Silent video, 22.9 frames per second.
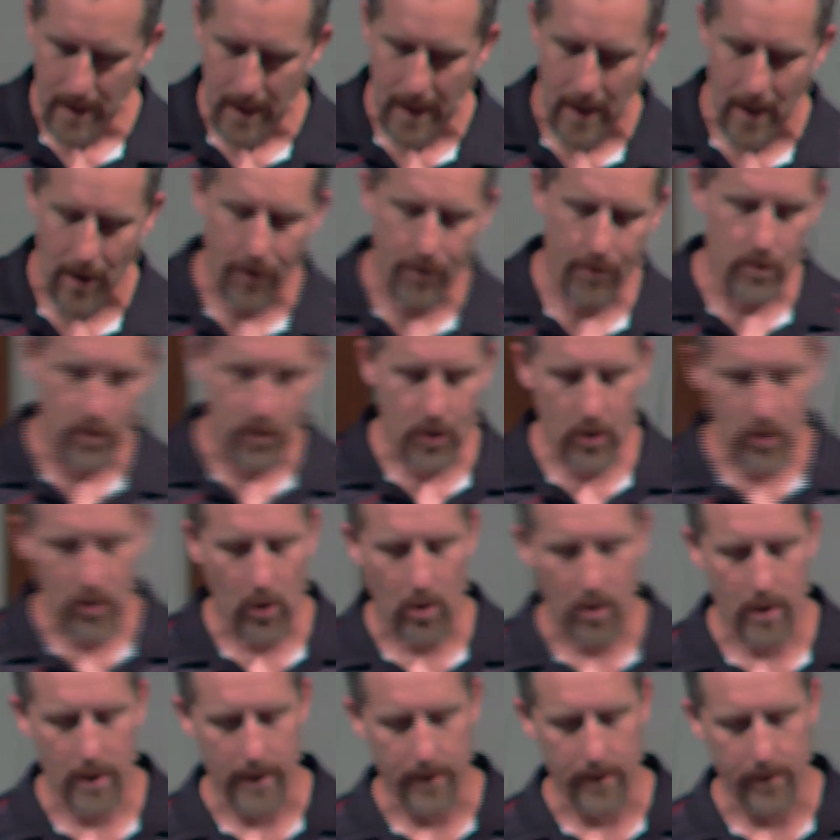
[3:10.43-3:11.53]
through
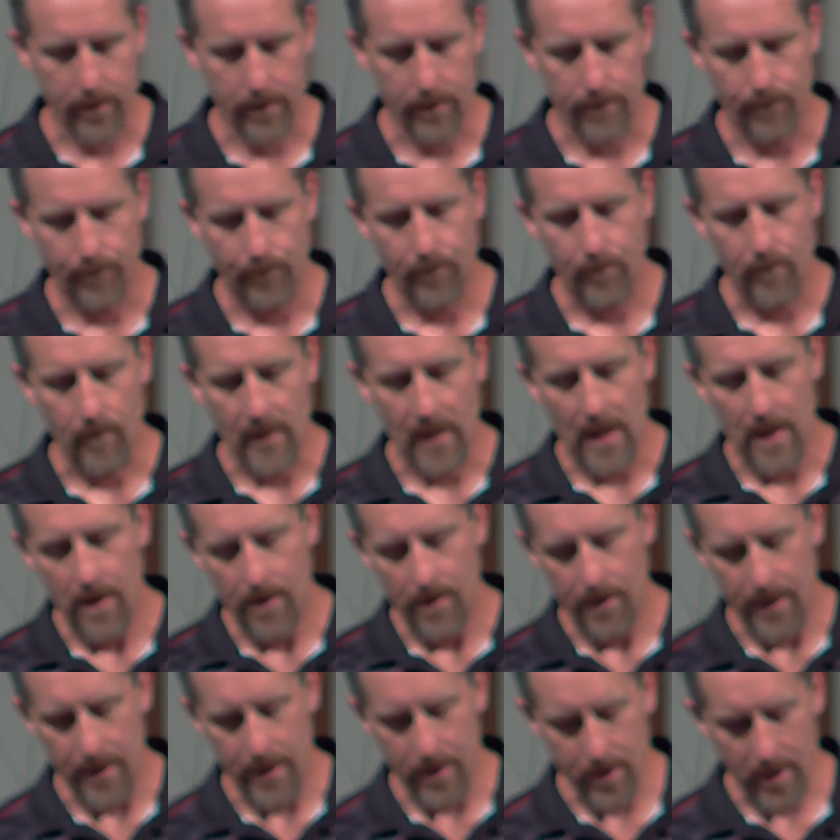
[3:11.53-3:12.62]
stories.
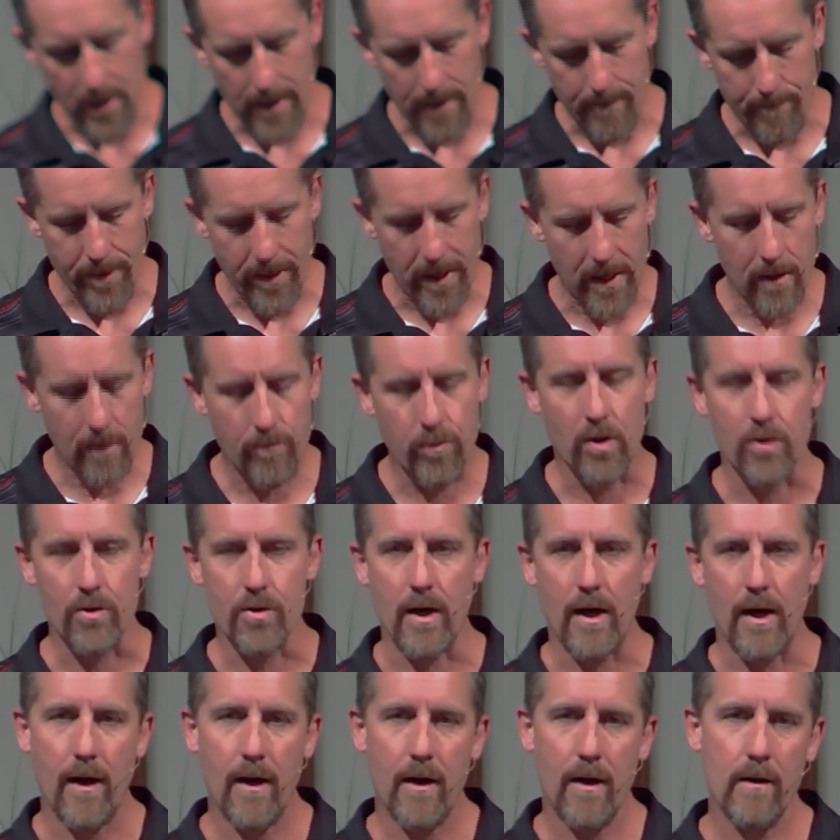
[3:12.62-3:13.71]
These parables
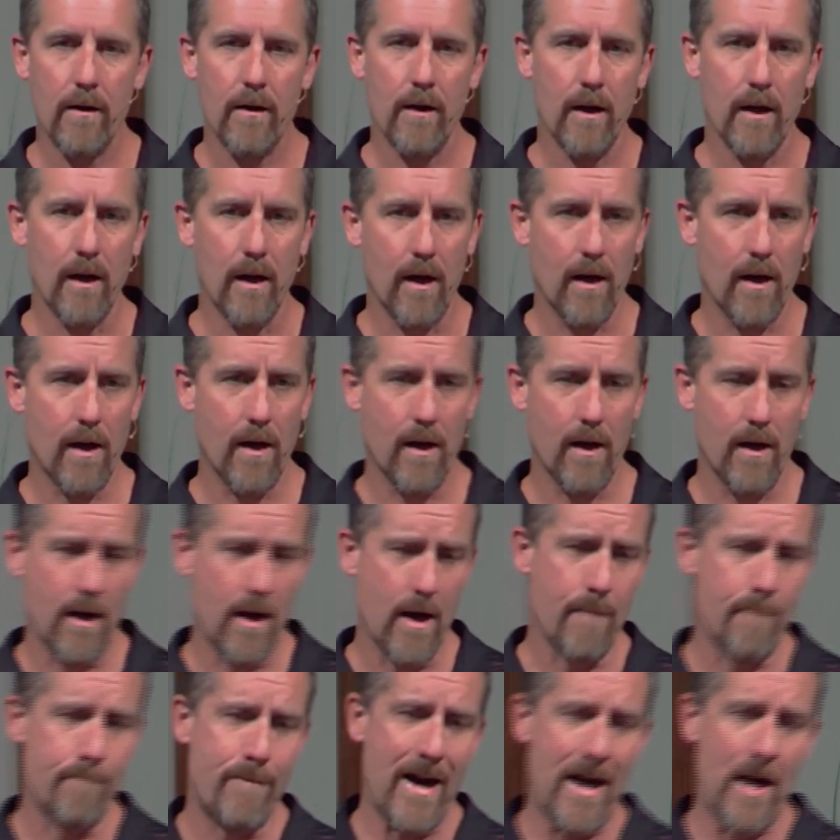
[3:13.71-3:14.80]
are
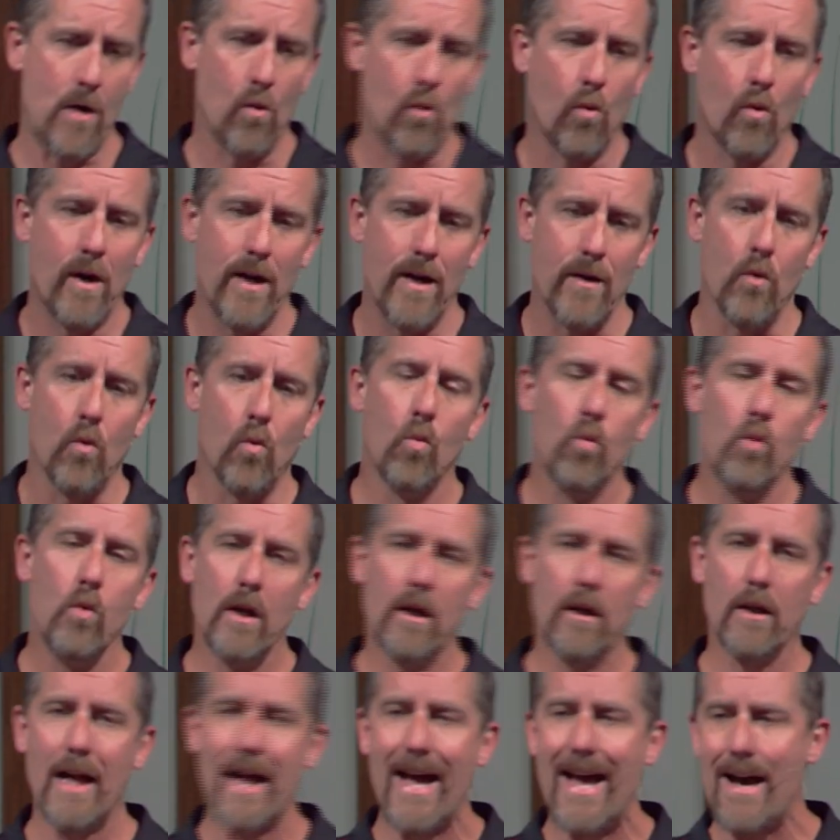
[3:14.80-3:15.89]
about what
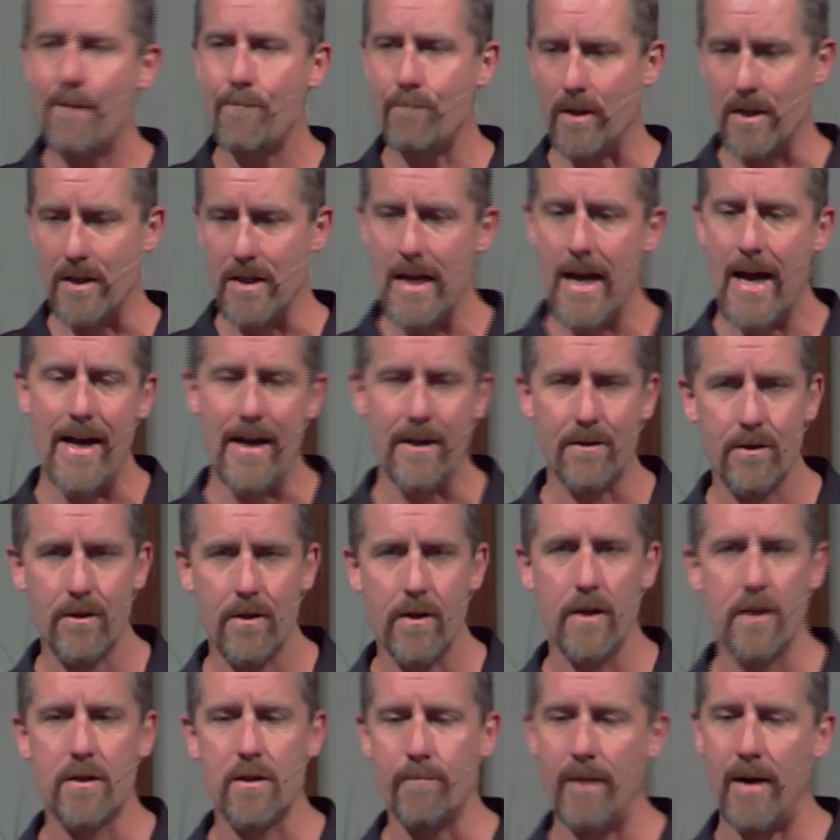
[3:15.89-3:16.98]
will happen, yes.
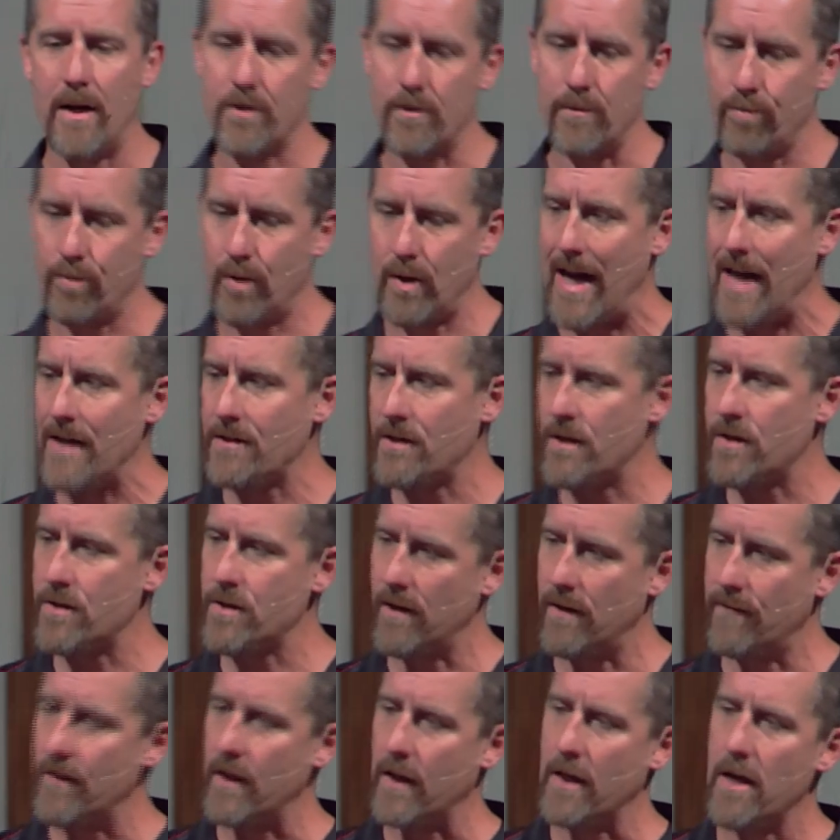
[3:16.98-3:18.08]
It's about the process
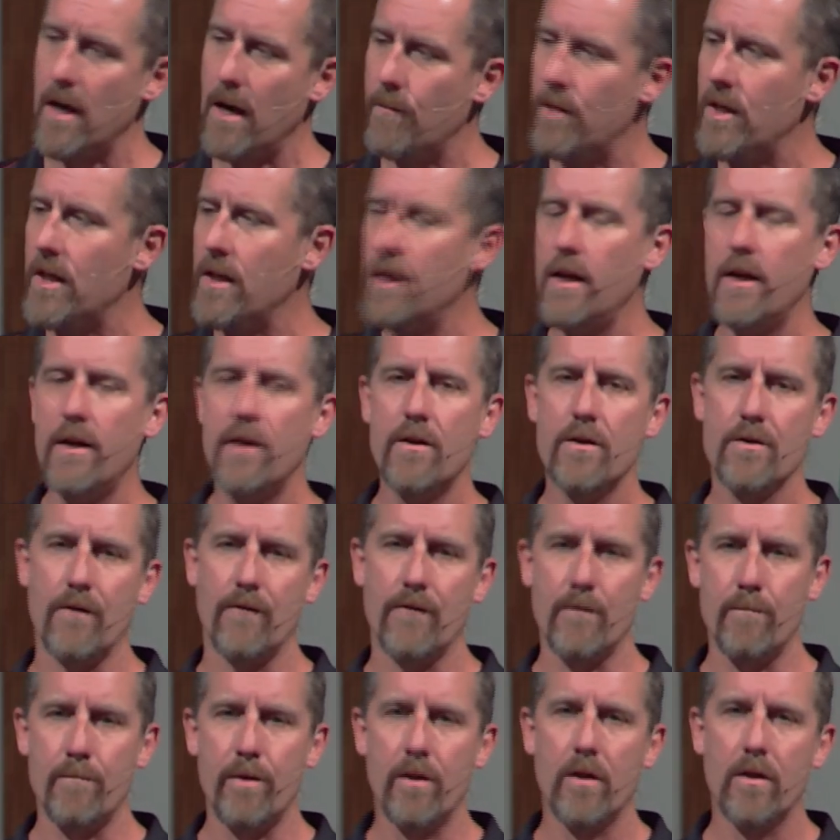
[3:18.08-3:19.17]
of the coming years of
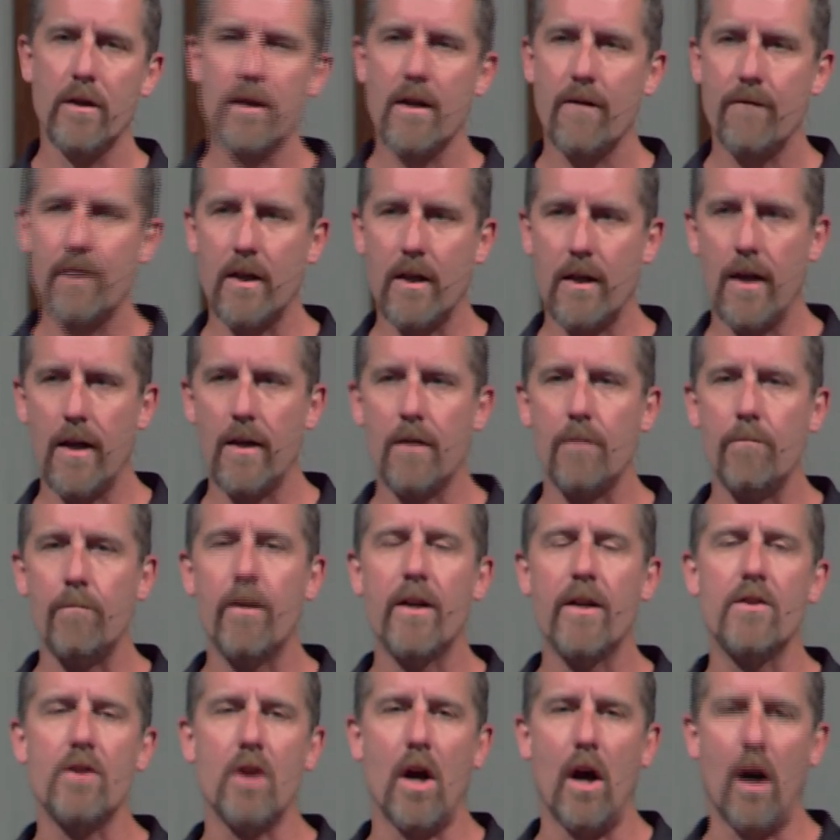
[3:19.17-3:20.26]
the building of the kingdom, but
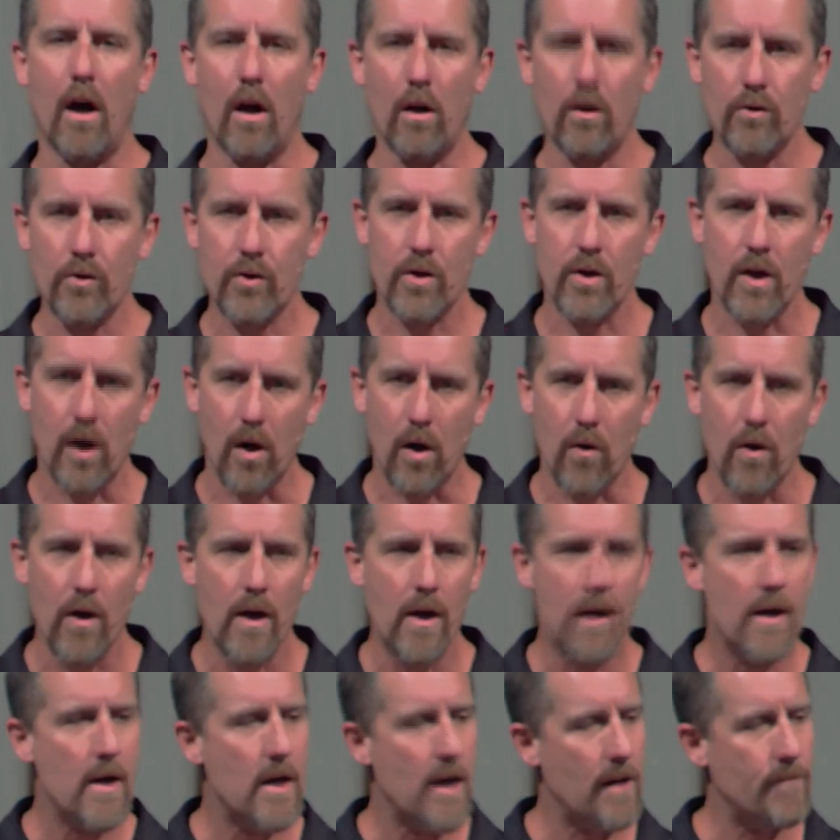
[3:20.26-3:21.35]
it's also
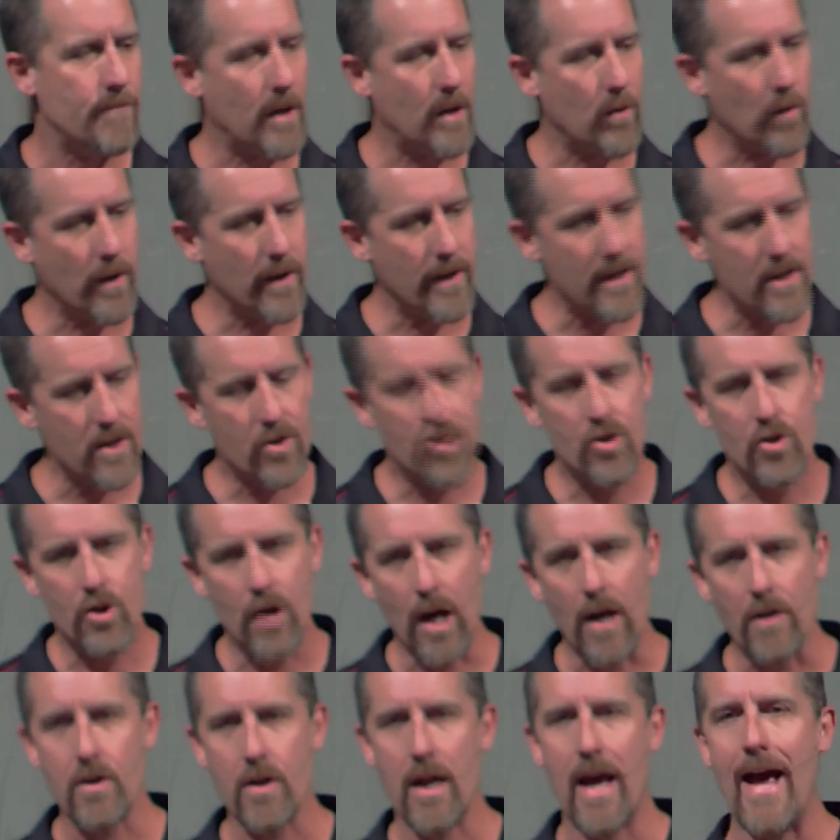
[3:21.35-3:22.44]
about what has
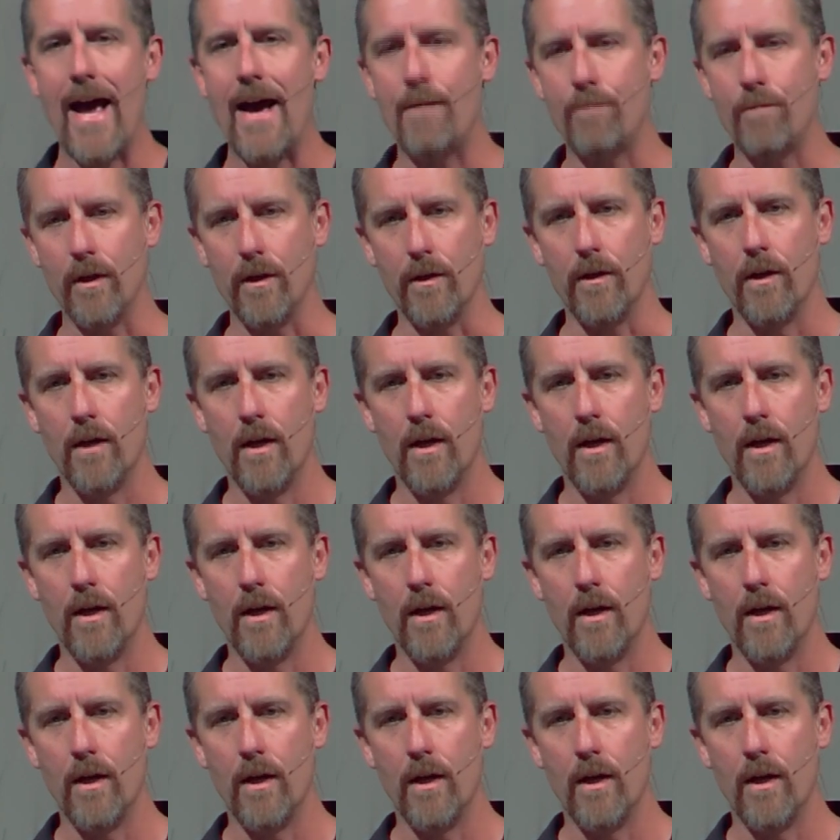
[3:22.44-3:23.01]
just happened